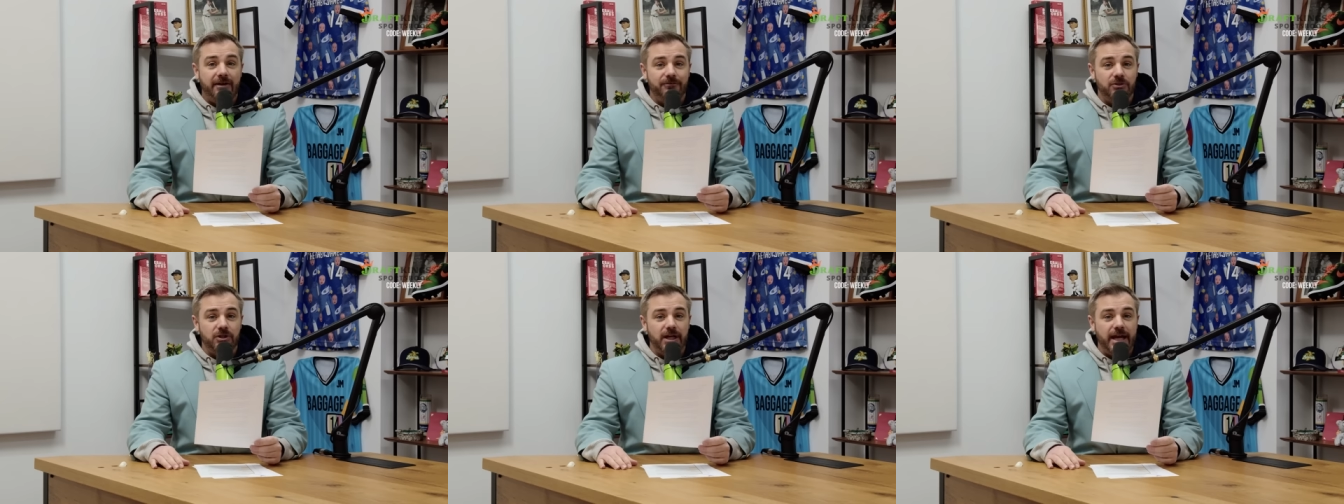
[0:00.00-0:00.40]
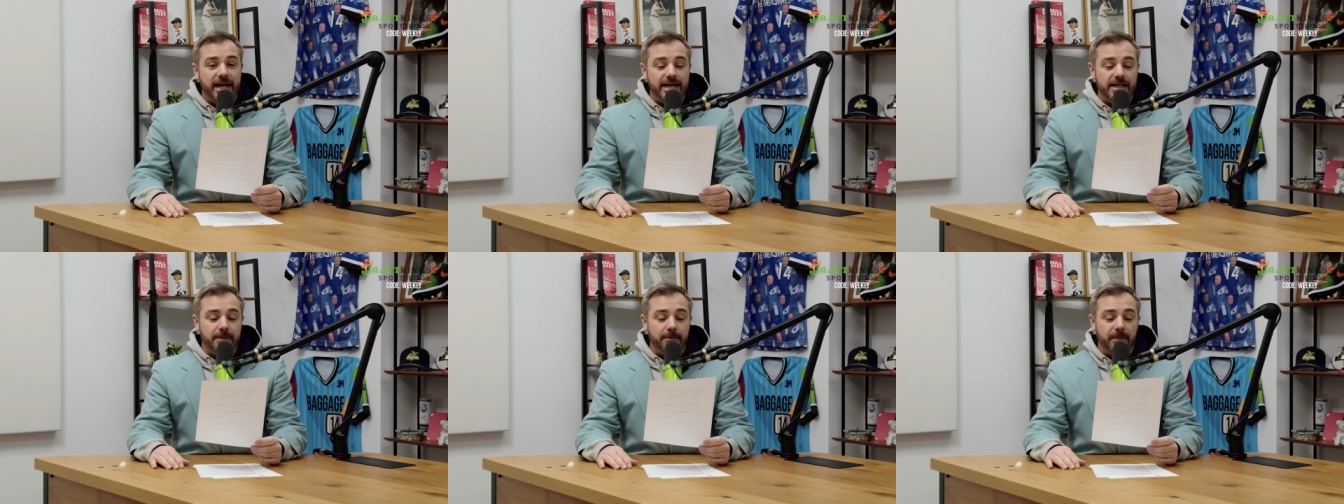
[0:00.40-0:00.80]
after
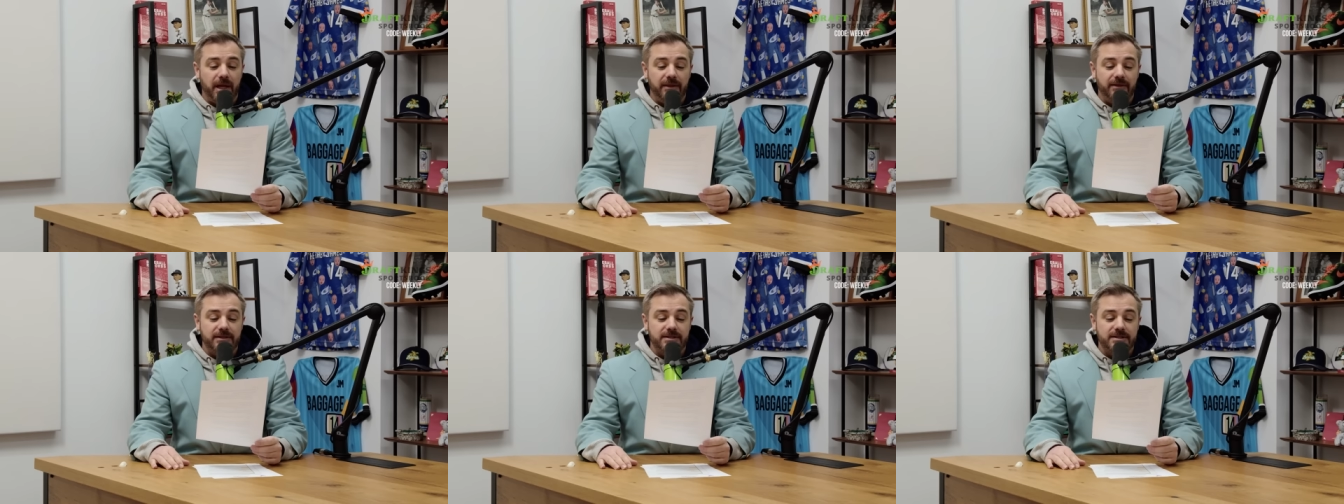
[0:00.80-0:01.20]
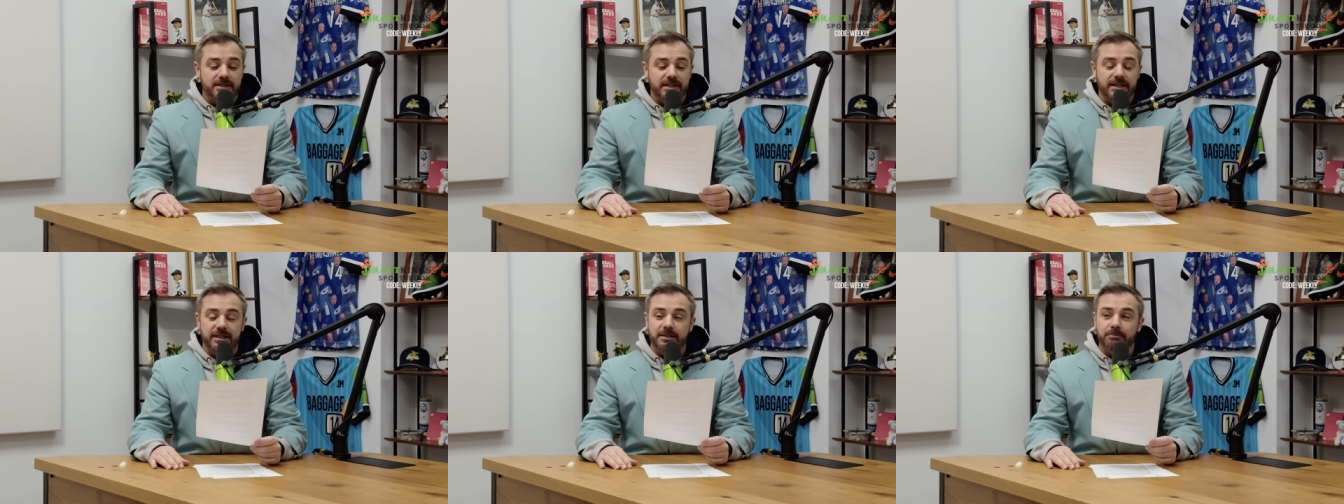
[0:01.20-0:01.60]
8 months
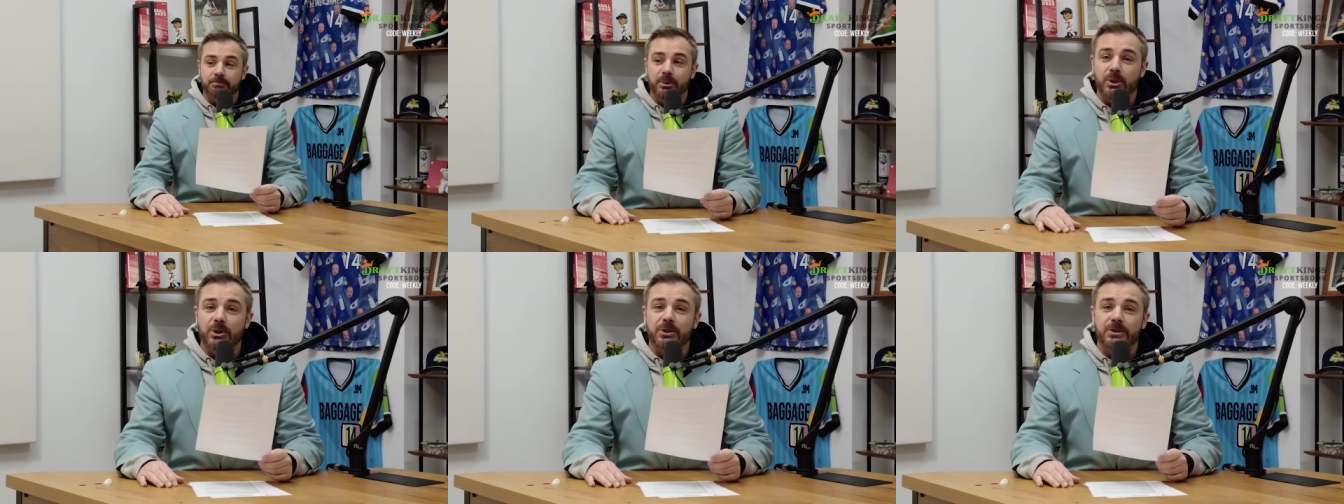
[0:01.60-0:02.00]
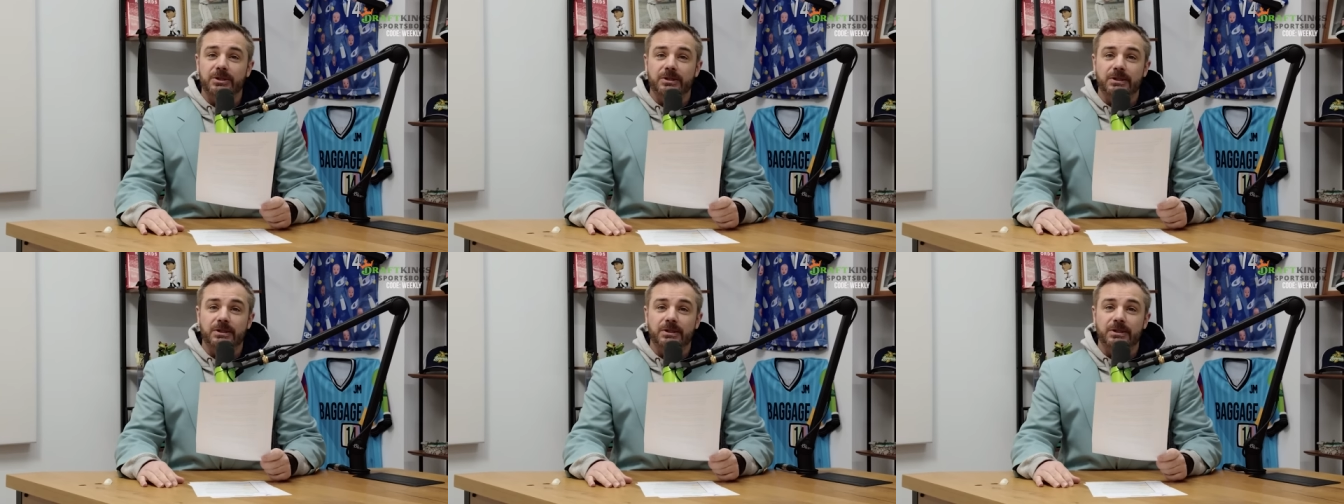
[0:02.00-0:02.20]
in bird